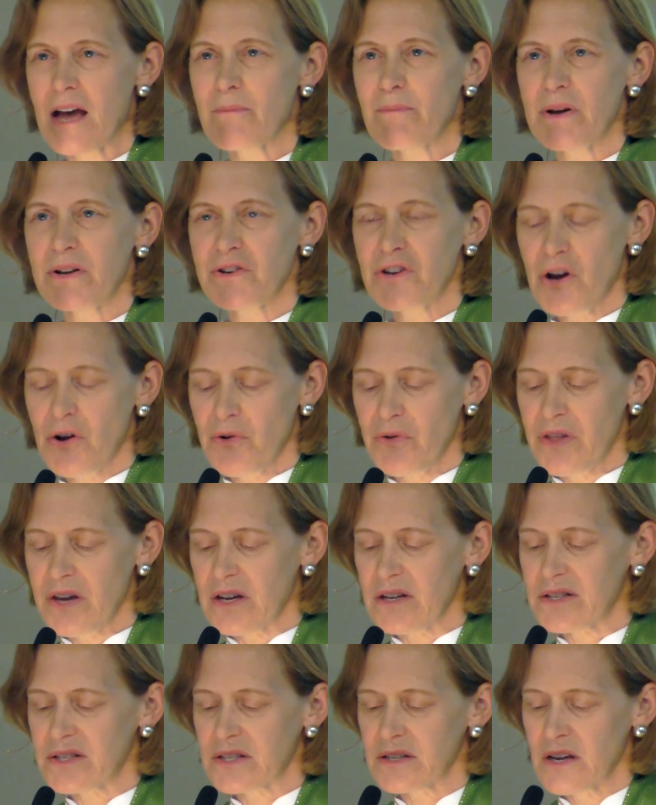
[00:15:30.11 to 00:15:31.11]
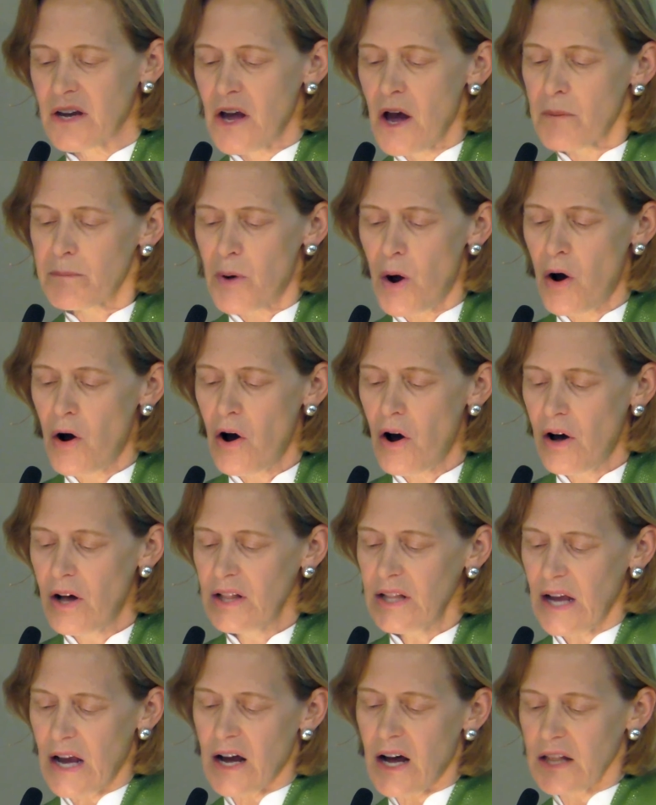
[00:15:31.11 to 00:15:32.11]
But know this,
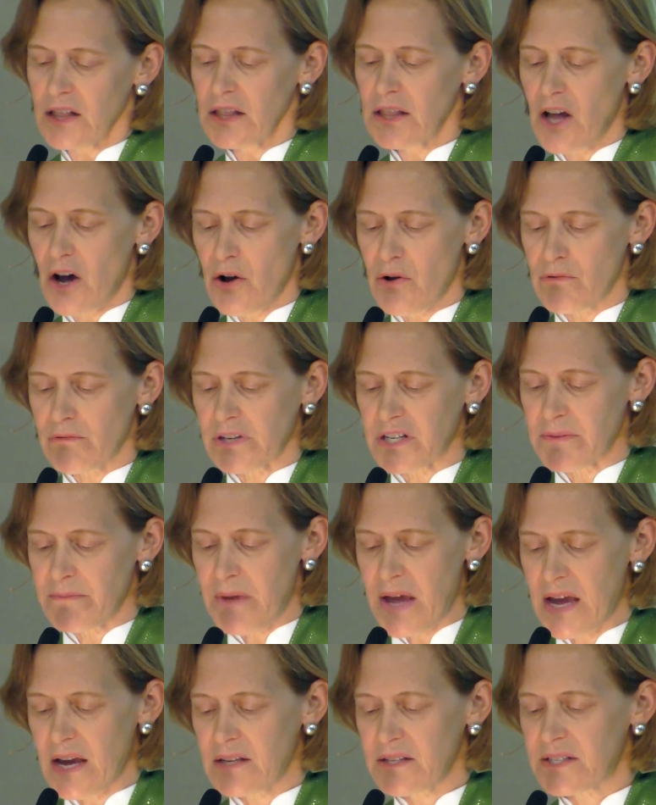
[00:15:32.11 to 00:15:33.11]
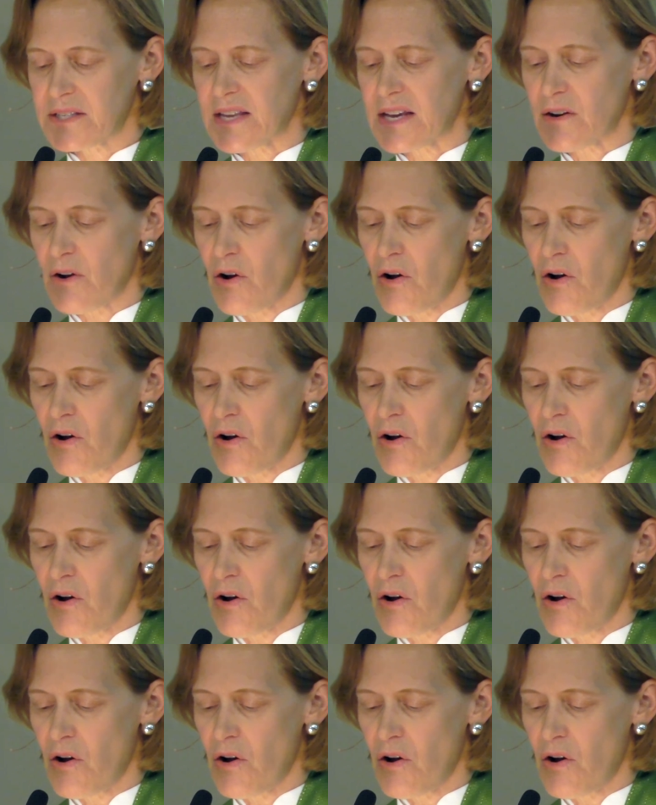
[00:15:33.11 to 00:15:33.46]
Paul alone demands that